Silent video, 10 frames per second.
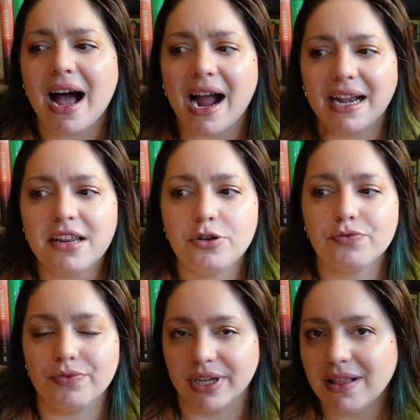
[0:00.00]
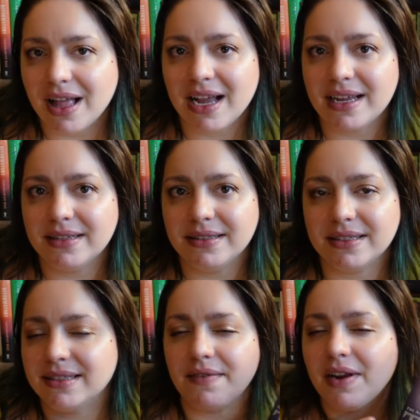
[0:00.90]
I didn't realize,
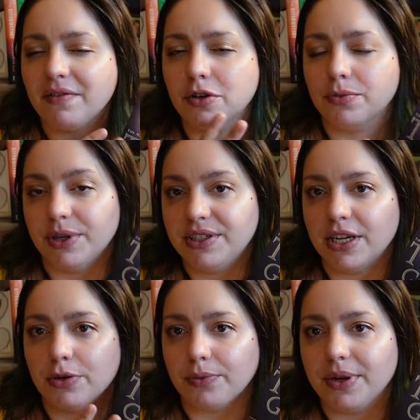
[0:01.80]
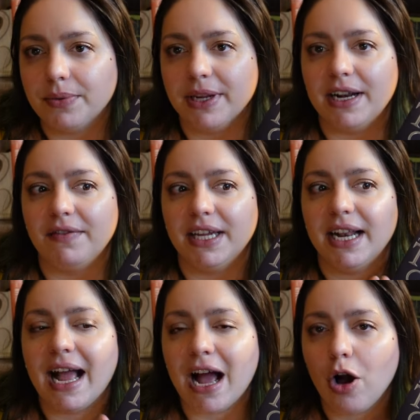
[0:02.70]
because I've never done a reread of it,
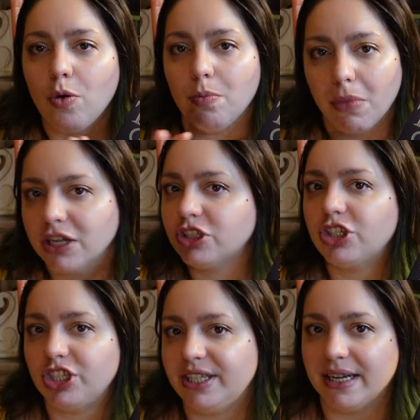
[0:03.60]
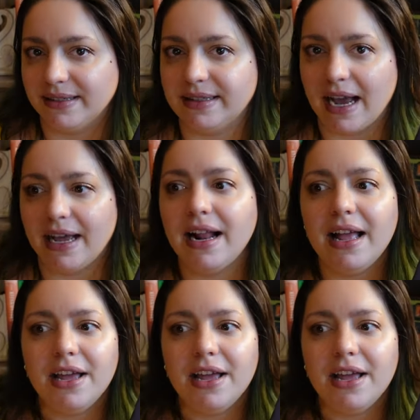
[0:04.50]
how much she does that.